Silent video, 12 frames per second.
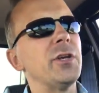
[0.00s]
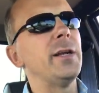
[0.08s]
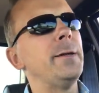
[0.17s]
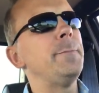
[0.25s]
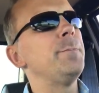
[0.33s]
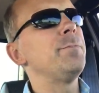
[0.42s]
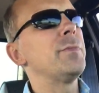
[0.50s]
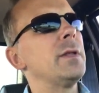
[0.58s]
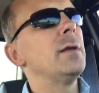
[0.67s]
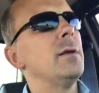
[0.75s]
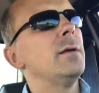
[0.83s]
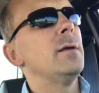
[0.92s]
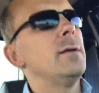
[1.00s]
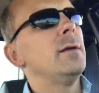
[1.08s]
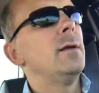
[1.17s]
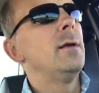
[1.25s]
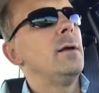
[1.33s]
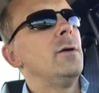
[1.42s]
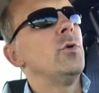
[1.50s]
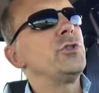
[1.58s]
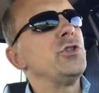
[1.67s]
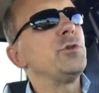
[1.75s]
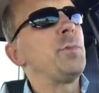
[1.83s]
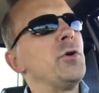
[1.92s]
in it,
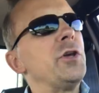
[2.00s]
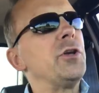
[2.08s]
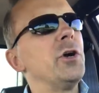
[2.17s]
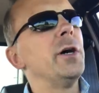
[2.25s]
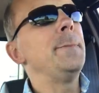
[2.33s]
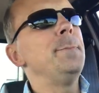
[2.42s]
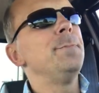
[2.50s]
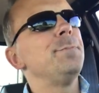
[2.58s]
which is pretty good